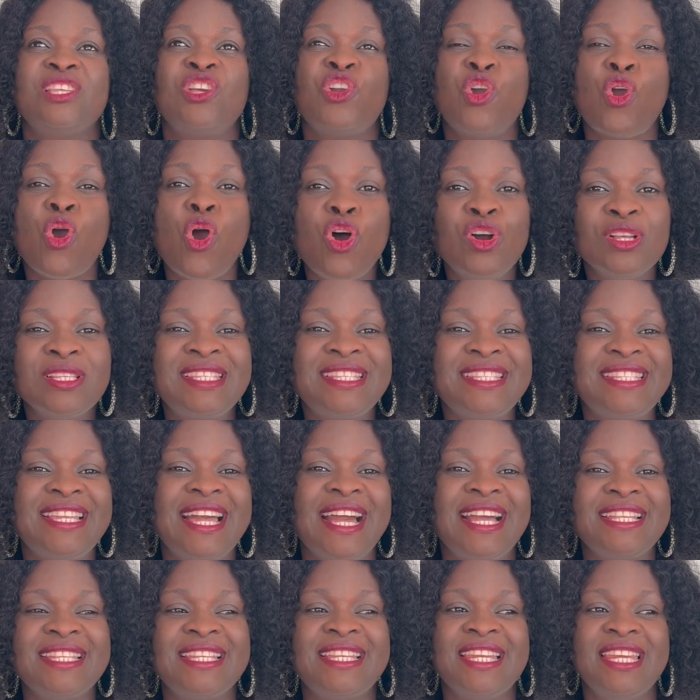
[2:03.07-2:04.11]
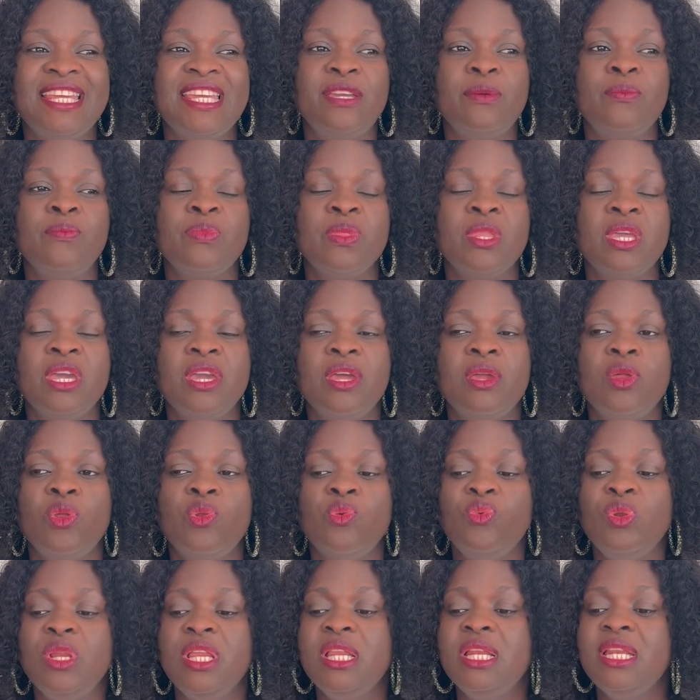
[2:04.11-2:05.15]
constantly
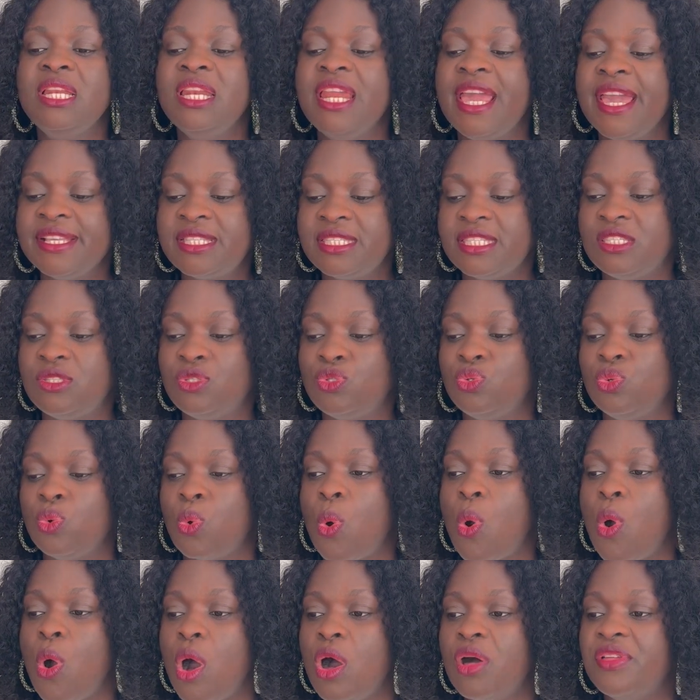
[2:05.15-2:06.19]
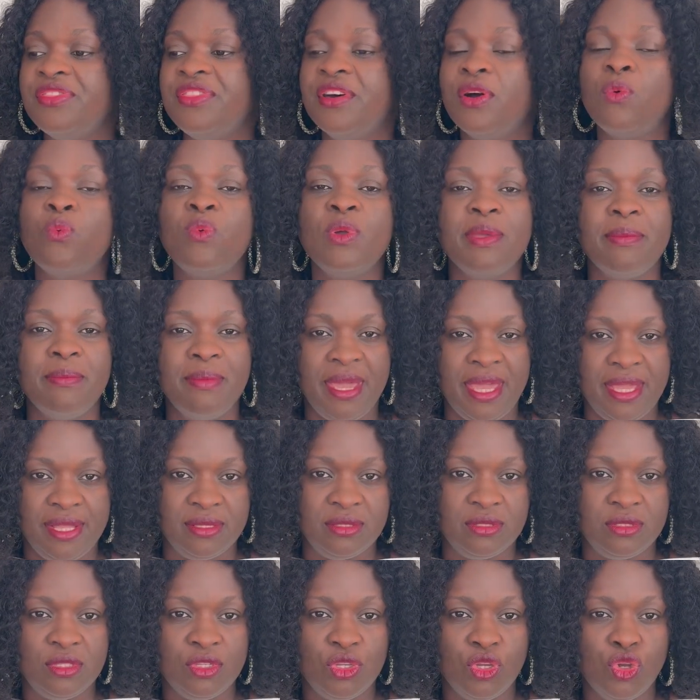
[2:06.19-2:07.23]
relate to other
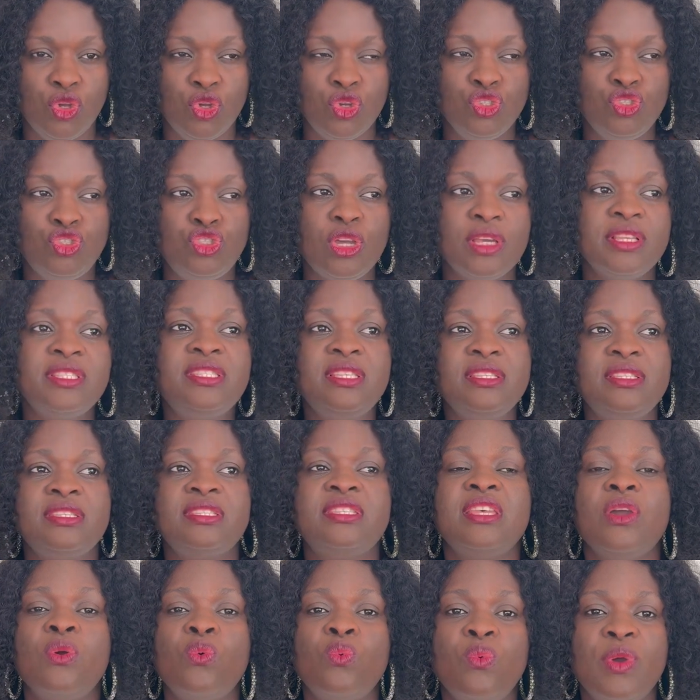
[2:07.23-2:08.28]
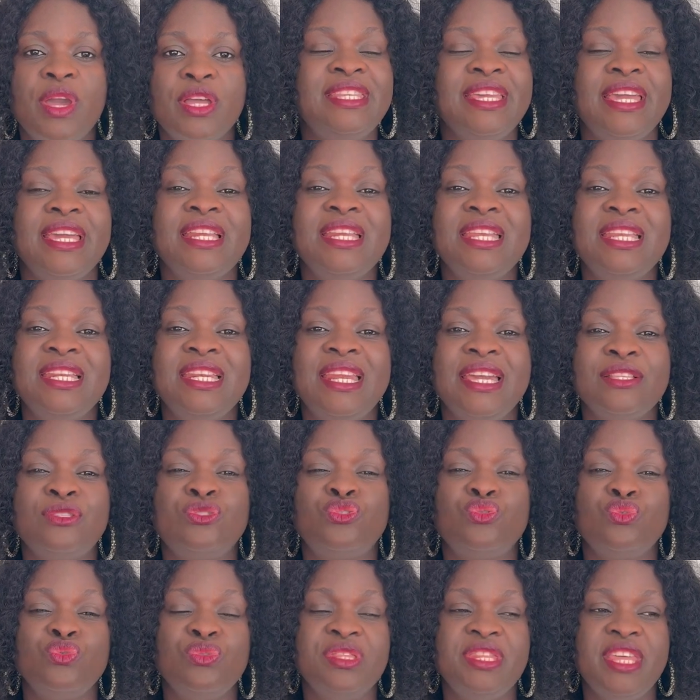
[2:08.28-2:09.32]
women just the same way they
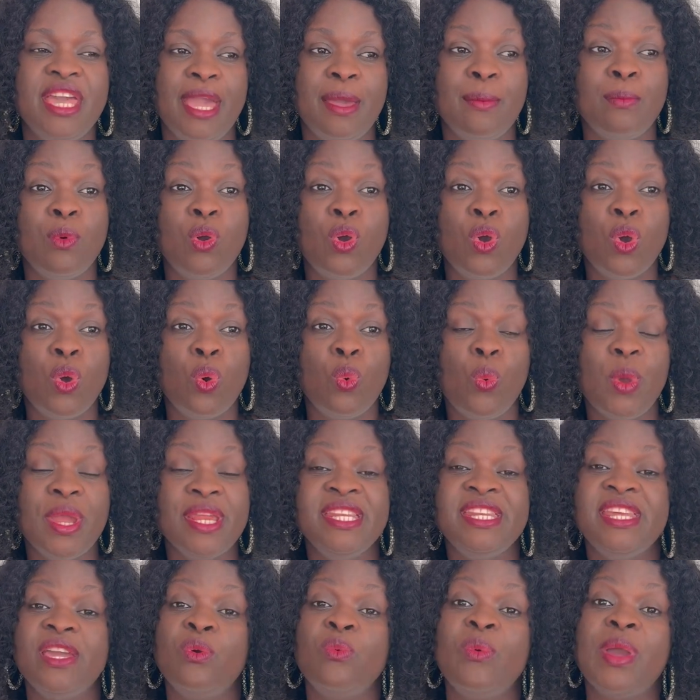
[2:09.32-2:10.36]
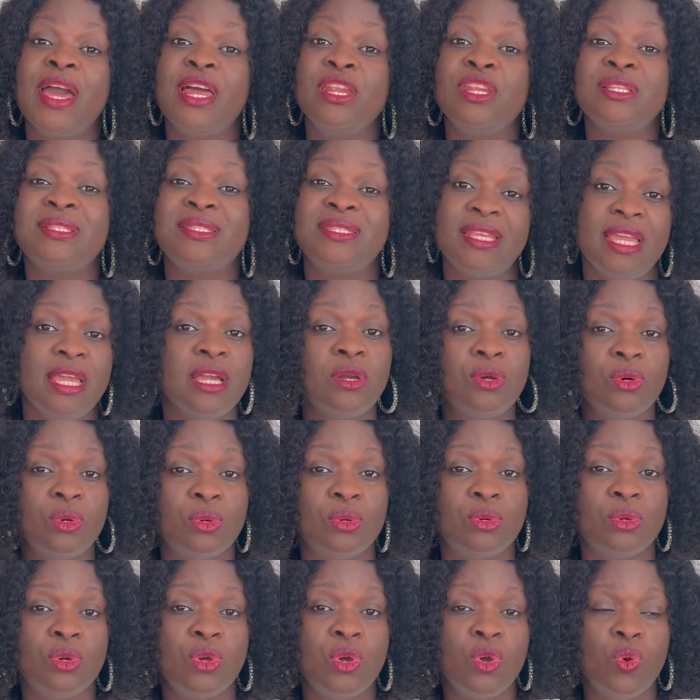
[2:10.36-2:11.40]
relate to them when they were
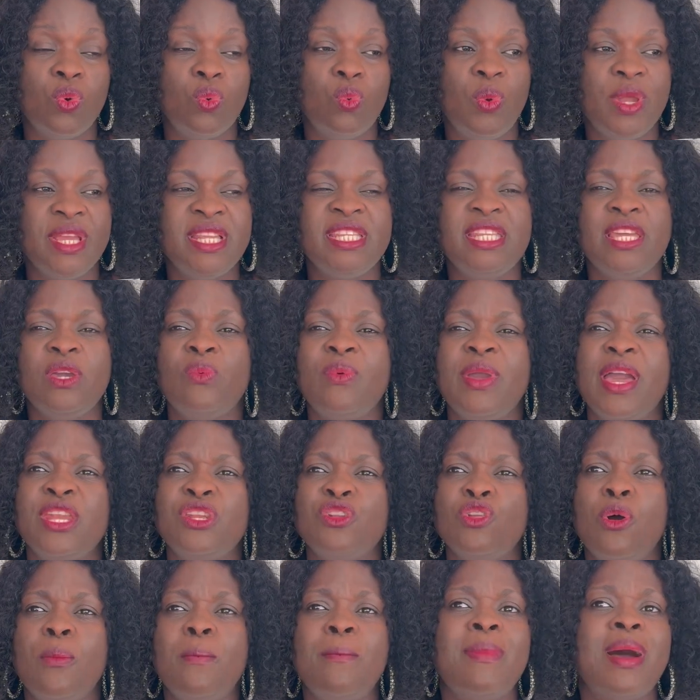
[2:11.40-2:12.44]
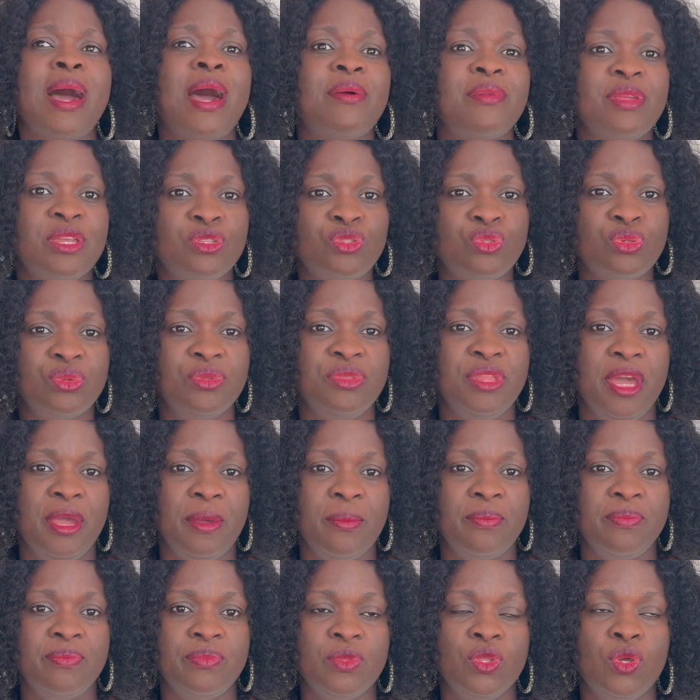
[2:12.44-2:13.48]
single, when they were not married to
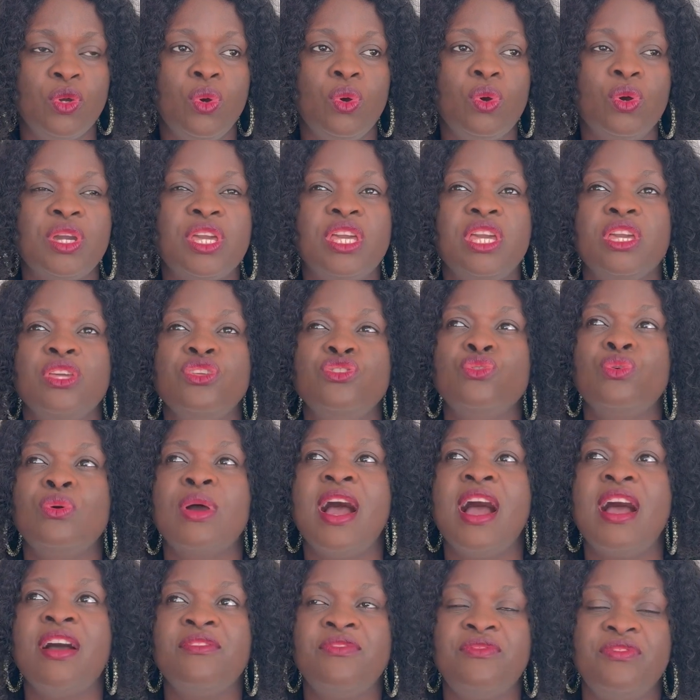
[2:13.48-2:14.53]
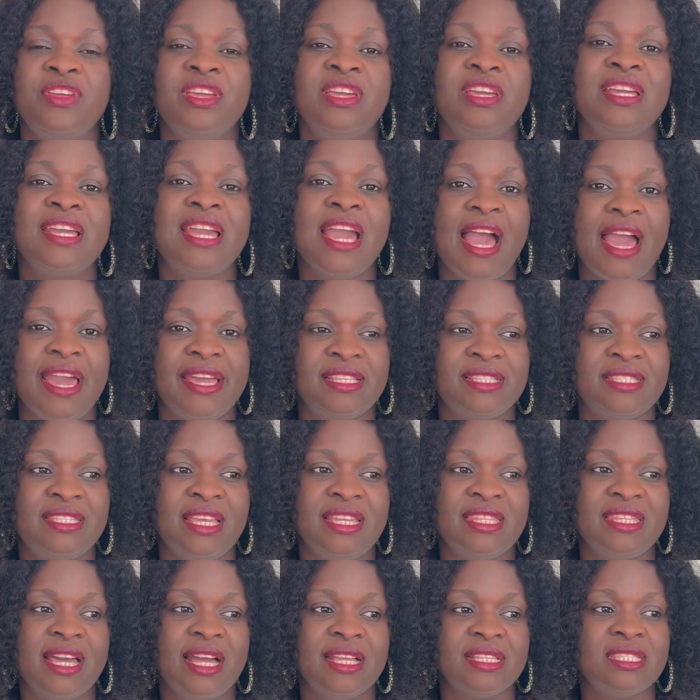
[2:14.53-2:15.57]
them. Okay, you have a guy
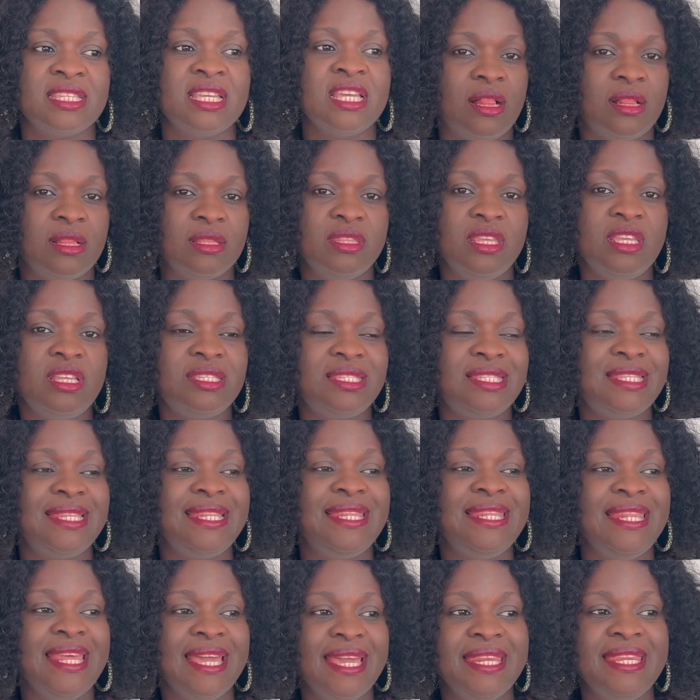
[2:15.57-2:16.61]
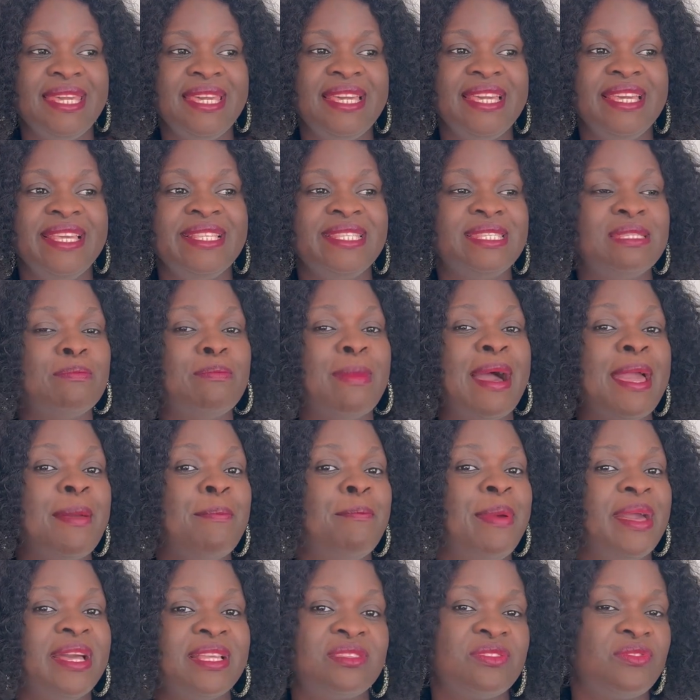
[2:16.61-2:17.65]
said that, oh, this lady is my
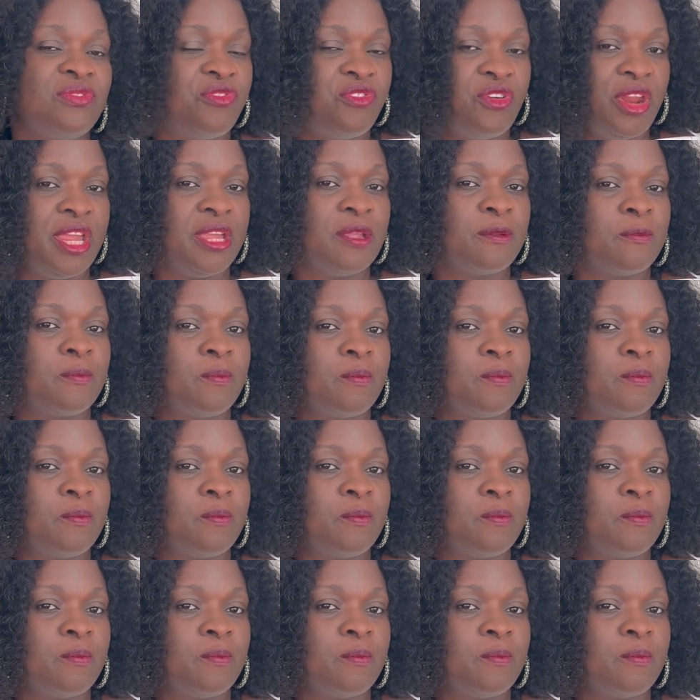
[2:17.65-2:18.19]
best friend,